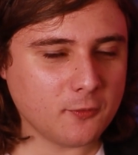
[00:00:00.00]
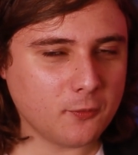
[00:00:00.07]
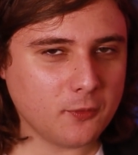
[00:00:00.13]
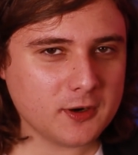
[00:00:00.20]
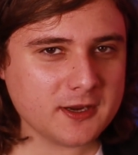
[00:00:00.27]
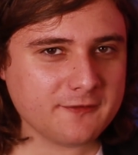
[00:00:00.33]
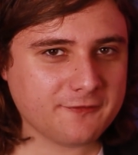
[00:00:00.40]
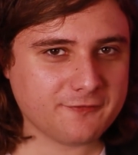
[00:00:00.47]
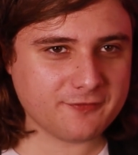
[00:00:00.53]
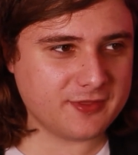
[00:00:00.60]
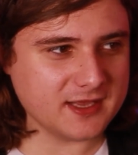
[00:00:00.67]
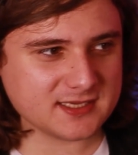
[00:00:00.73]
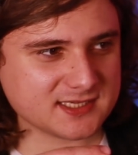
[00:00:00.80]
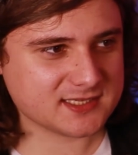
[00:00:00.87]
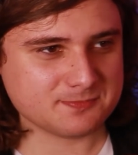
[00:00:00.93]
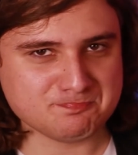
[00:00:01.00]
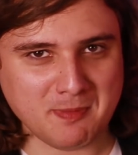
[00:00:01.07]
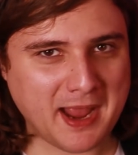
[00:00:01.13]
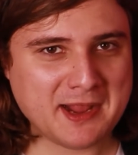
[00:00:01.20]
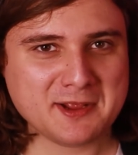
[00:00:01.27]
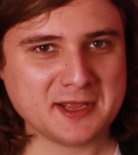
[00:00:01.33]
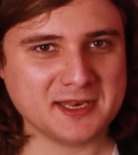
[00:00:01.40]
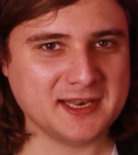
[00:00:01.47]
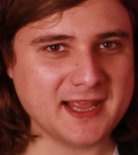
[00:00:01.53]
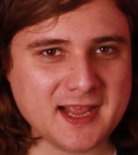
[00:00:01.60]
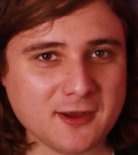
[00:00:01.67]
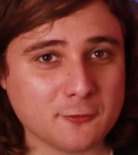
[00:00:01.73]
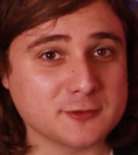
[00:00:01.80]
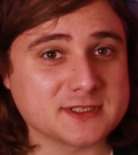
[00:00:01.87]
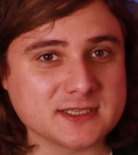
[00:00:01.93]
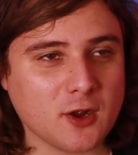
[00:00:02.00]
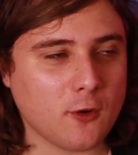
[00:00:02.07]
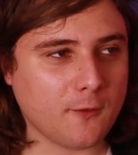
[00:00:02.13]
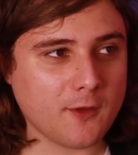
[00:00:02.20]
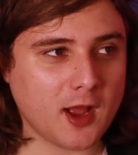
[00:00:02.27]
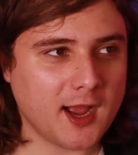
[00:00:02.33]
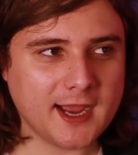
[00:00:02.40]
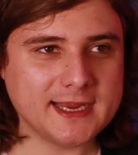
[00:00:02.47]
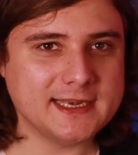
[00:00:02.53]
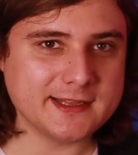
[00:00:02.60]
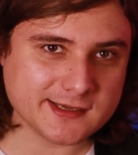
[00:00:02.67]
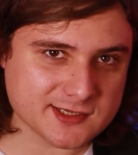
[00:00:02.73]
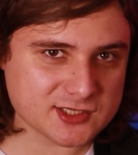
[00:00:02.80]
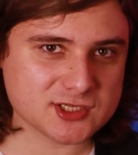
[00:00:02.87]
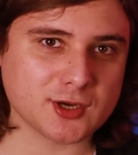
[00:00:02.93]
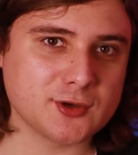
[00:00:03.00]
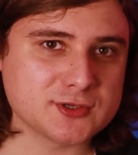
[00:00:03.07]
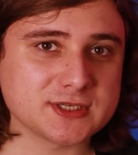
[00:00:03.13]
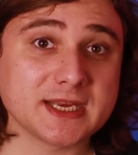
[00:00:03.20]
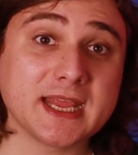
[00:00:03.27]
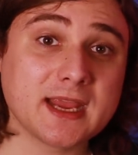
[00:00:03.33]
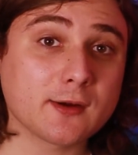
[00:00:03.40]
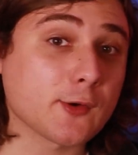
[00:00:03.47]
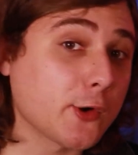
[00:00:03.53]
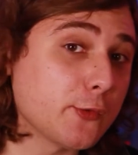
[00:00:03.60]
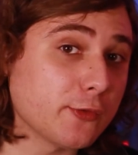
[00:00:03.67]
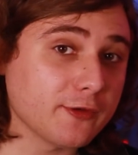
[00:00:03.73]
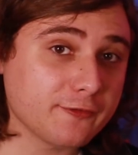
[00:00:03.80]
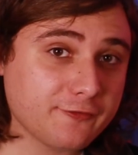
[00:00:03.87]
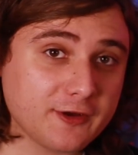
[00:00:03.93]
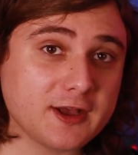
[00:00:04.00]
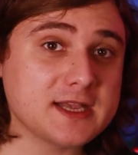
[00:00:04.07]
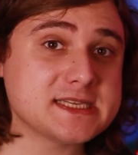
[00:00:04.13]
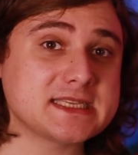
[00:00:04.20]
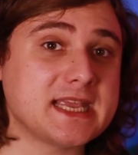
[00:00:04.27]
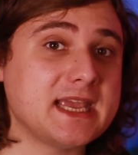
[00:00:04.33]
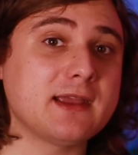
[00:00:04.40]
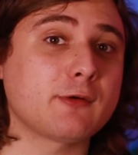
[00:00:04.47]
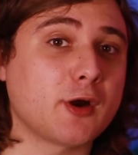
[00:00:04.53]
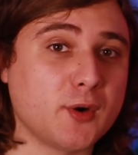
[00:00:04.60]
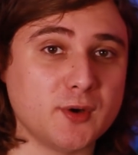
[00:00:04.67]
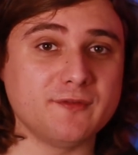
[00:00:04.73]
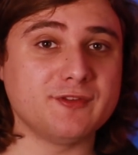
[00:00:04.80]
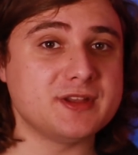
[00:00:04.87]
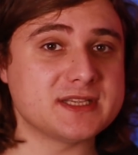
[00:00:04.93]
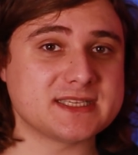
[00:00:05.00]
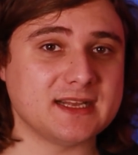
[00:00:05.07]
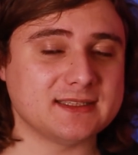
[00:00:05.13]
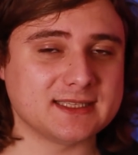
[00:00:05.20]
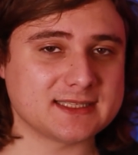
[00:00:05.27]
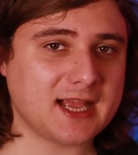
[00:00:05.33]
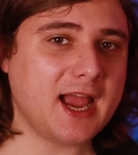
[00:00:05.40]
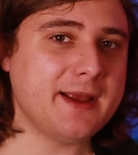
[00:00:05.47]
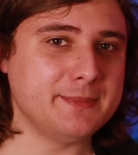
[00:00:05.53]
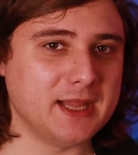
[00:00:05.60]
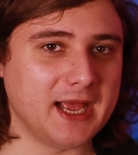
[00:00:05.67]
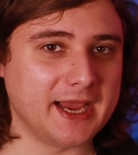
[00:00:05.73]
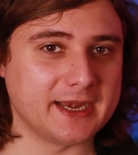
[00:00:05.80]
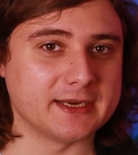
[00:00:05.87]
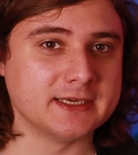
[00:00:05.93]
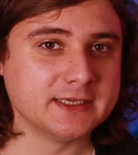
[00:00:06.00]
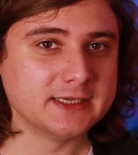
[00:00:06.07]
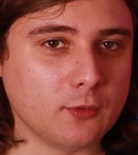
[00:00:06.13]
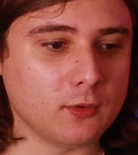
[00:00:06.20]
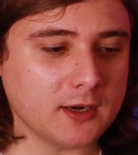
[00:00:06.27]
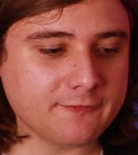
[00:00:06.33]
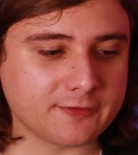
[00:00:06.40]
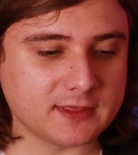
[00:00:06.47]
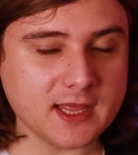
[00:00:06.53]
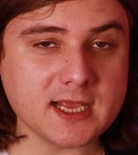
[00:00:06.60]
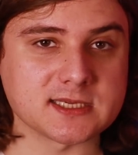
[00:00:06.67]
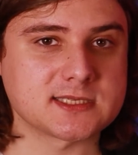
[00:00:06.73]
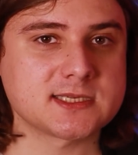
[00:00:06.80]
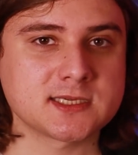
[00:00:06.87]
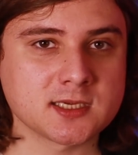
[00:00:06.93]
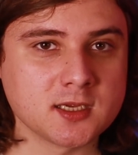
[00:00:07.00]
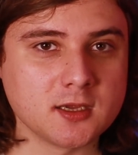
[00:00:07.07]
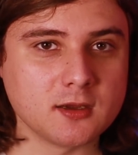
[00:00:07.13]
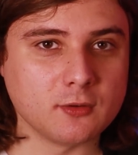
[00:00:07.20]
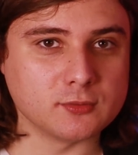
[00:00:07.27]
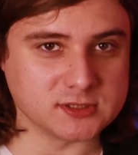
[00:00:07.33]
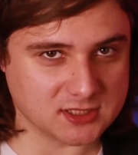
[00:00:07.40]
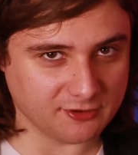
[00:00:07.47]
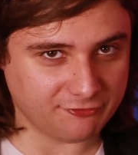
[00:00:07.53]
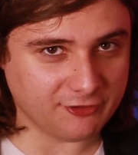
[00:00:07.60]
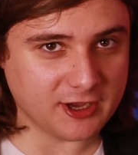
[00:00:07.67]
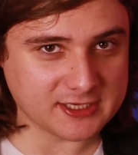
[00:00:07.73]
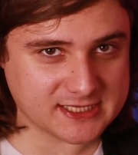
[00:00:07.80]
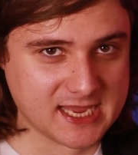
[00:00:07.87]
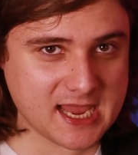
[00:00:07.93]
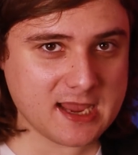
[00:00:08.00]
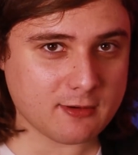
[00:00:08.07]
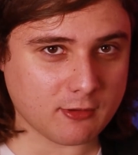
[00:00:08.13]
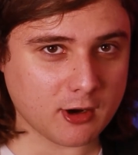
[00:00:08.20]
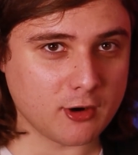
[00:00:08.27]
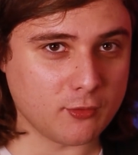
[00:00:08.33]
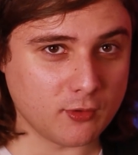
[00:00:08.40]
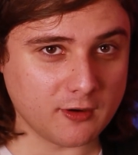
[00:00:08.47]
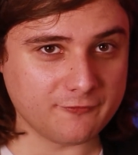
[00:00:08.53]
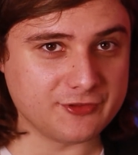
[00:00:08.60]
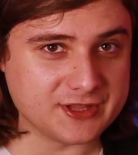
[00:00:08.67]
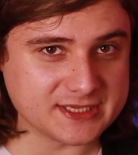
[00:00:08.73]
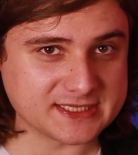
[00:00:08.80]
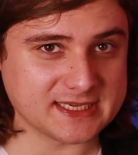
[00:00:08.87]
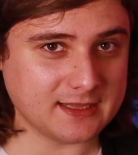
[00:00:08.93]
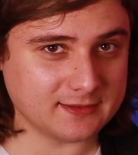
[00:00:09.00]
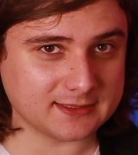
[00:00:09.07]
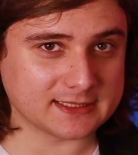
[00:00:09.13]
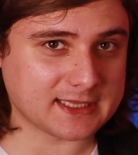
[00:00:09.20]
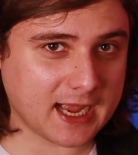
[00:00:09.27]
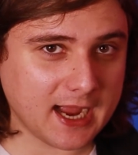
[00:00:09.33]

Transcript: what if this manga Link was not Hylia's chosen hero, the first hero of the Zelda timeline? What if this was the first hero of the Zelda